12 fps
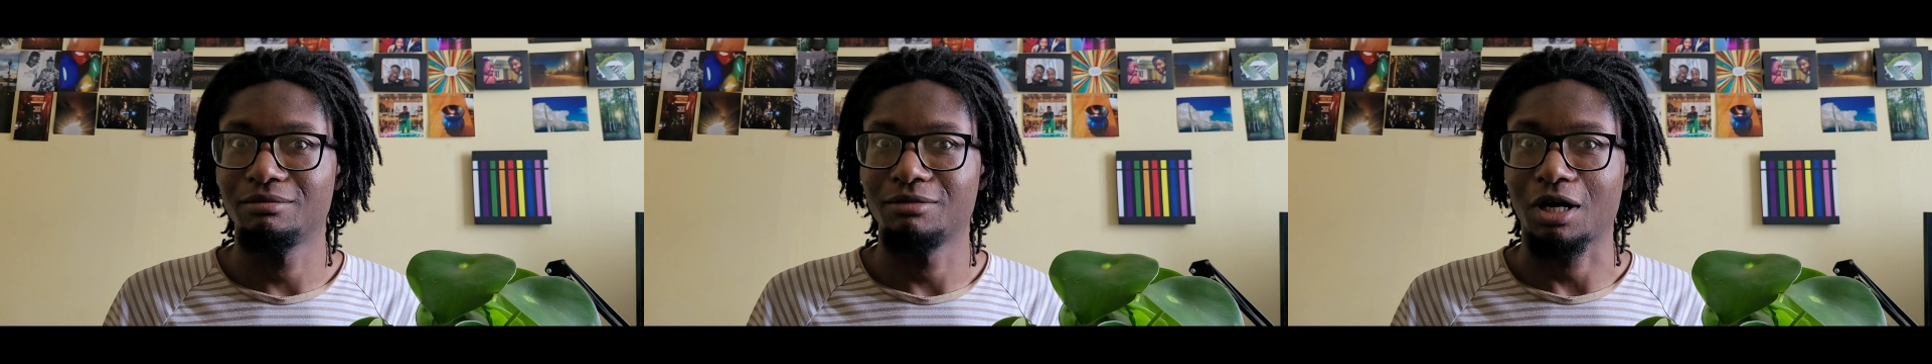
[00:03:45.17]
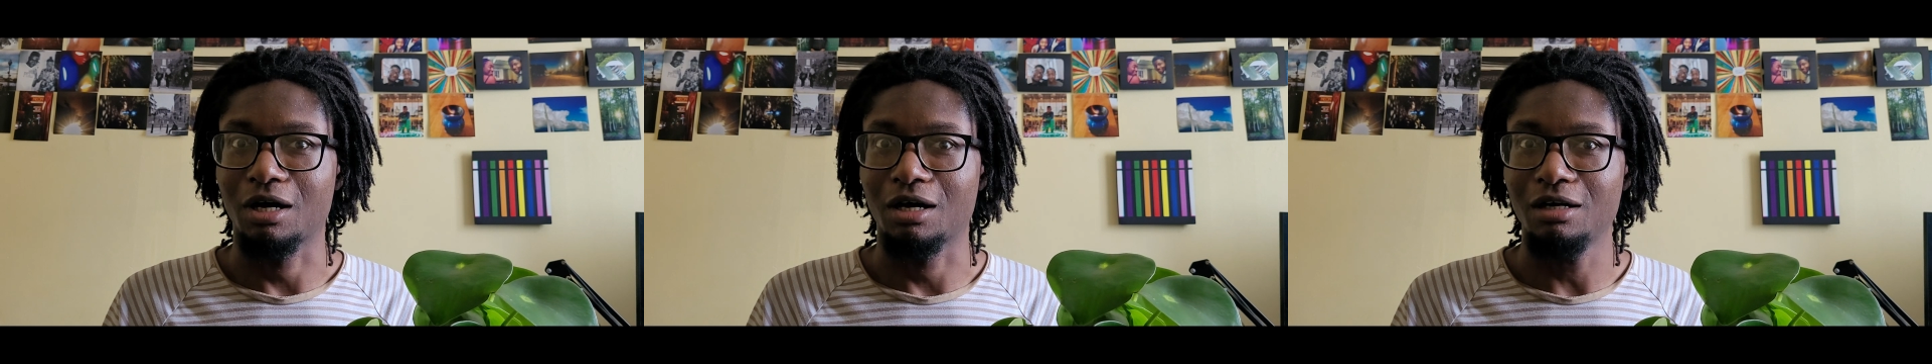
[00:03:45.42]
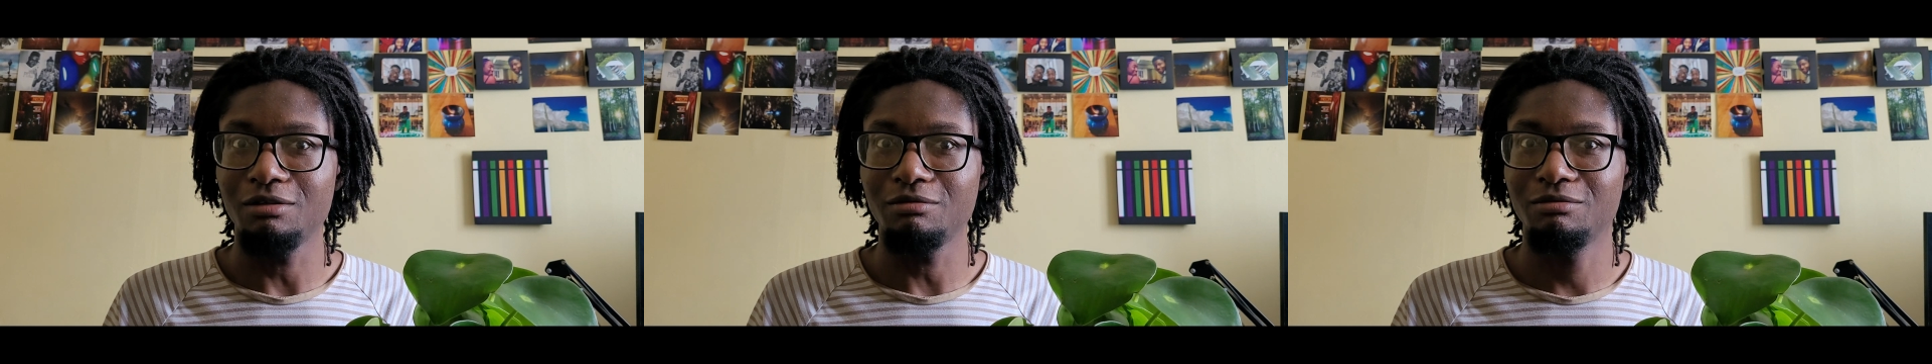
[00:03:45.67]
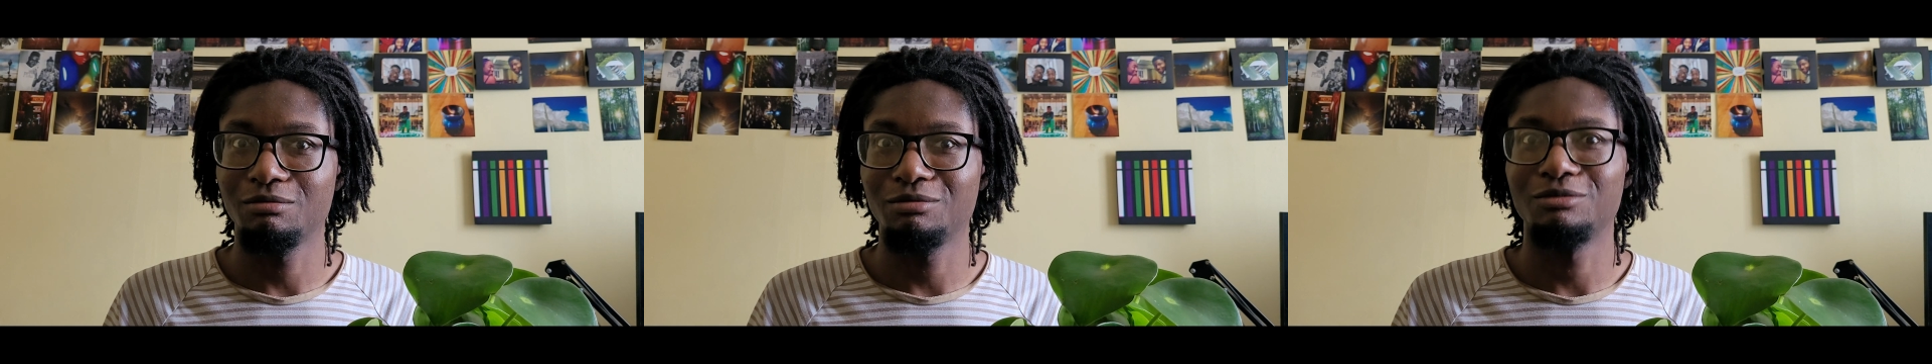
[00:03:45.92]
Huh?
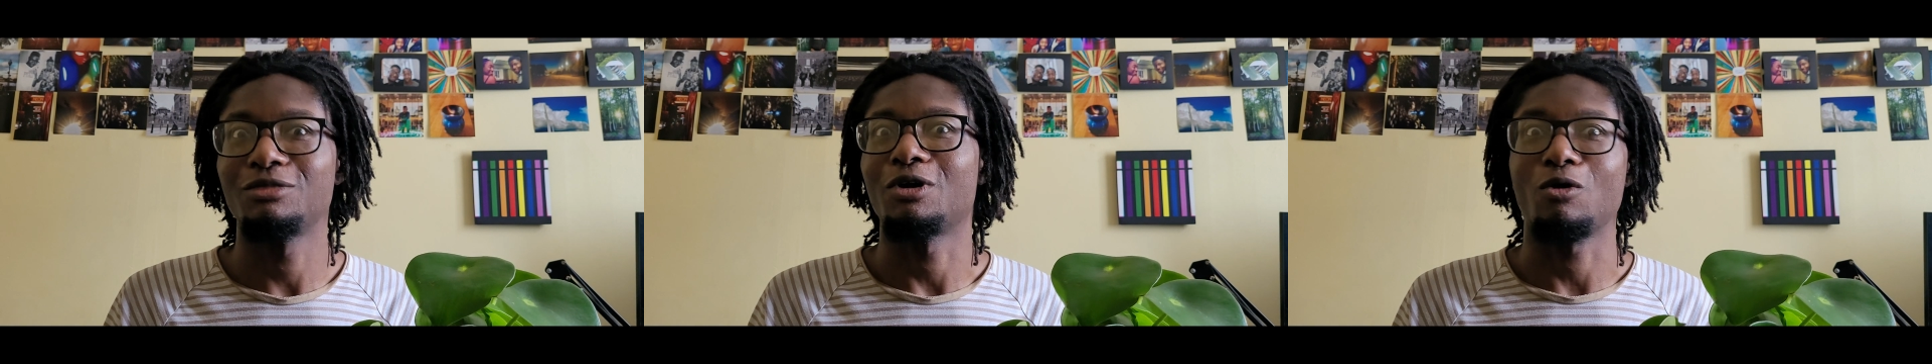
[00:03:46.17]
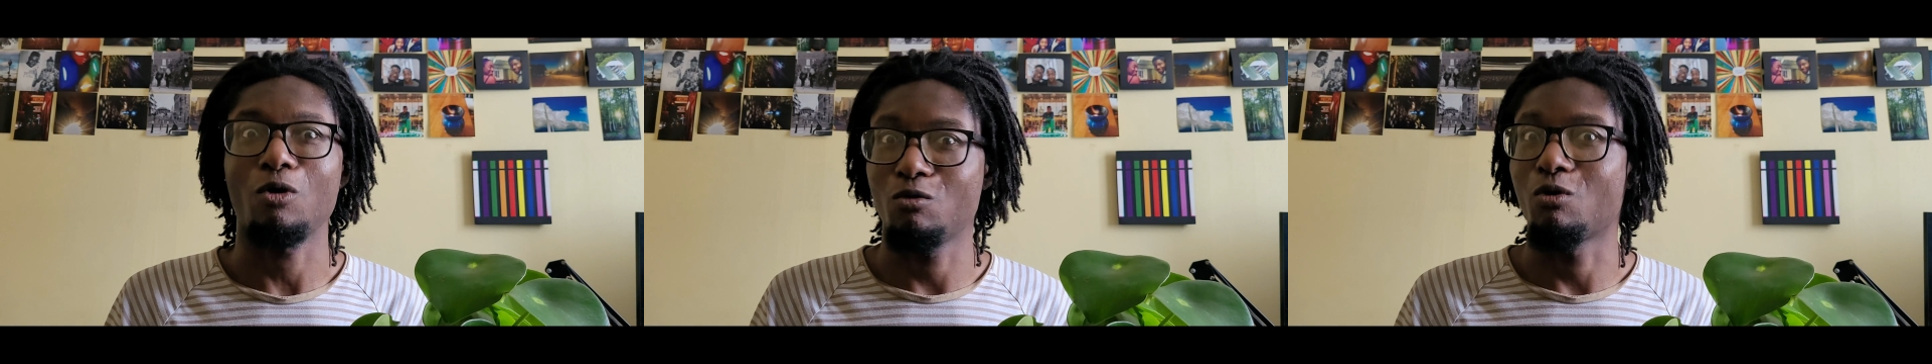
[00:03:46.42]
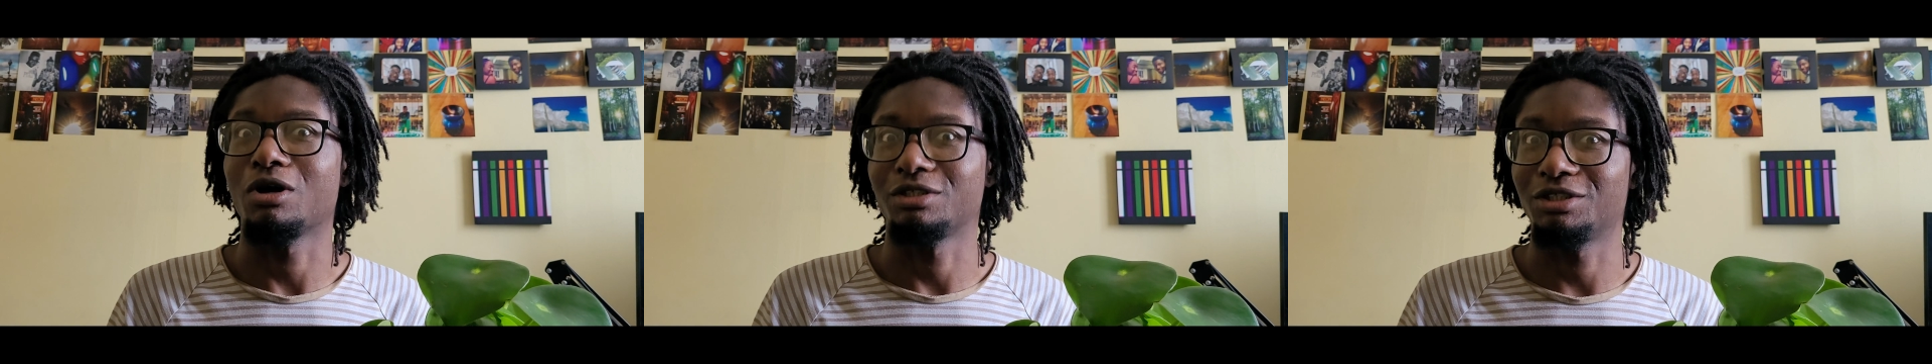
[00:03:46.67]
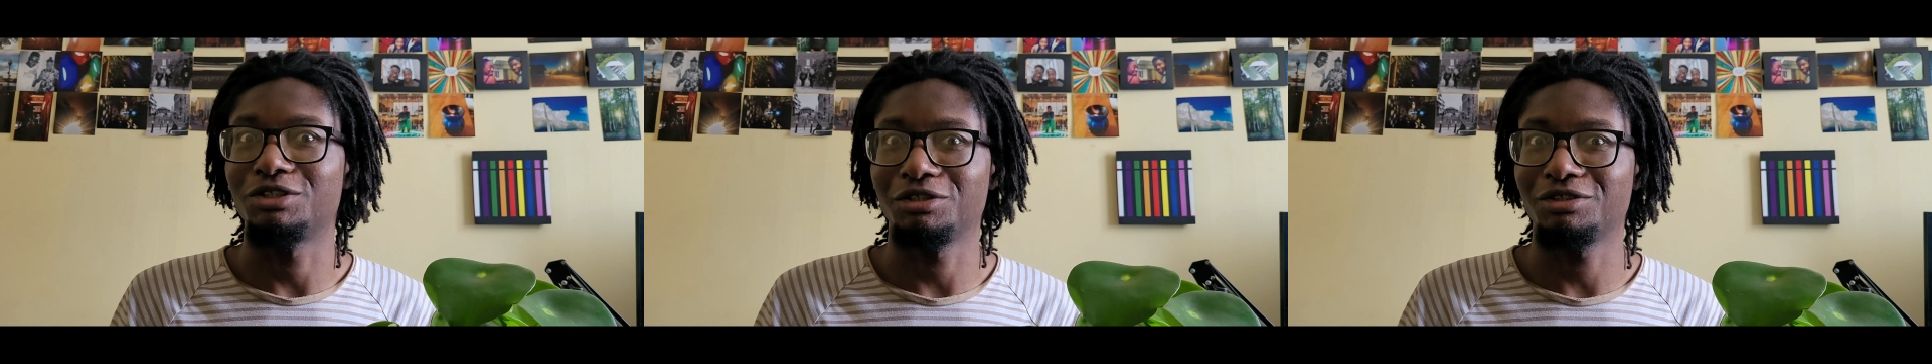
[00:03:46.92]
Or what
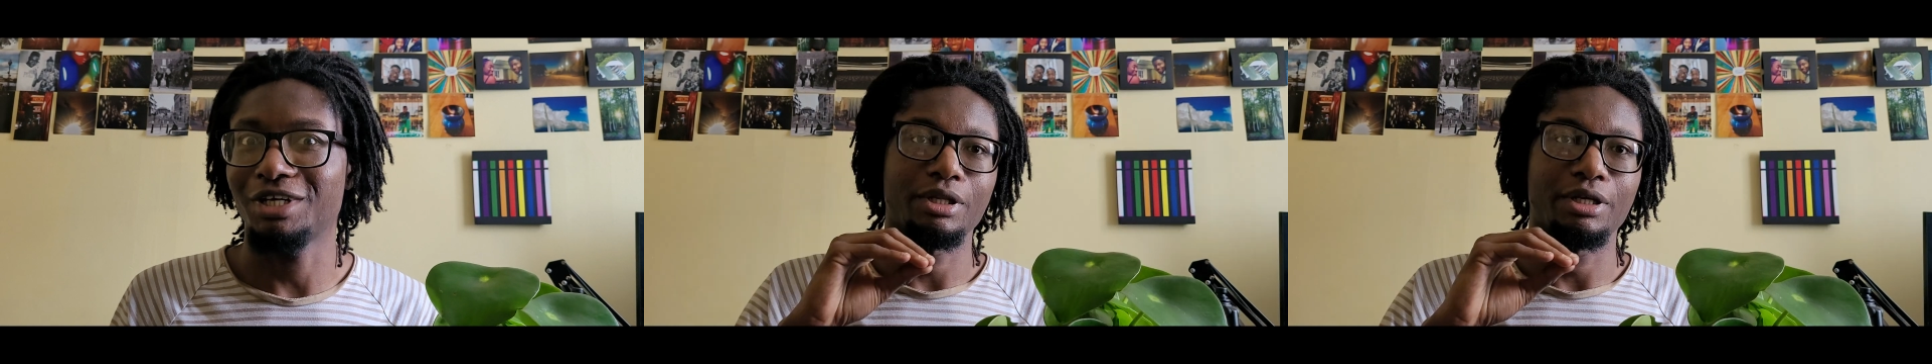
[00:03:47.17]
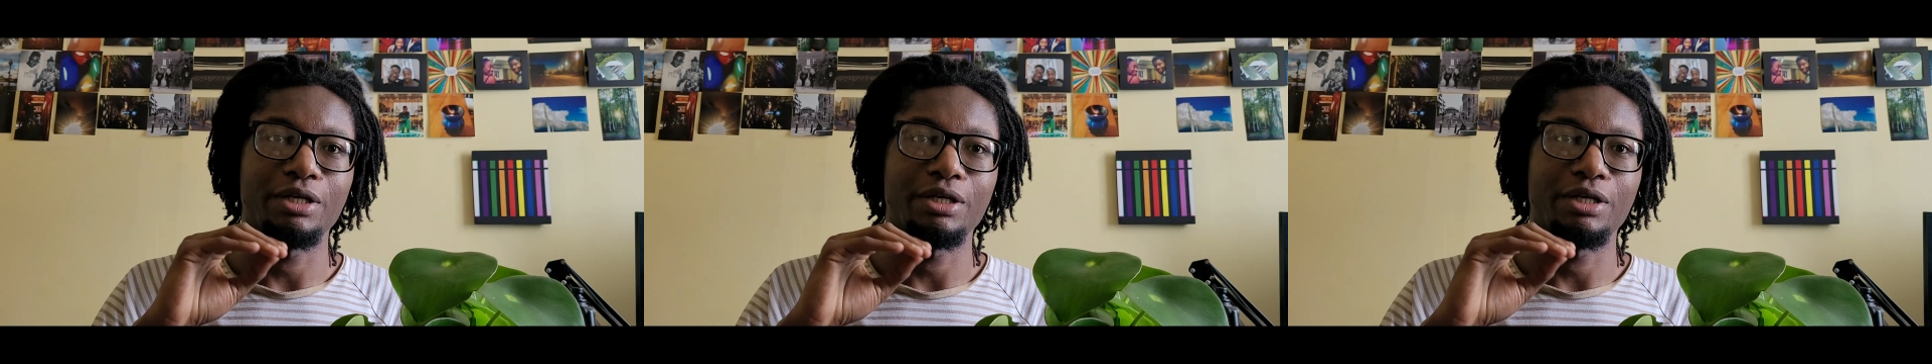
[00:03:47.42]
did you say?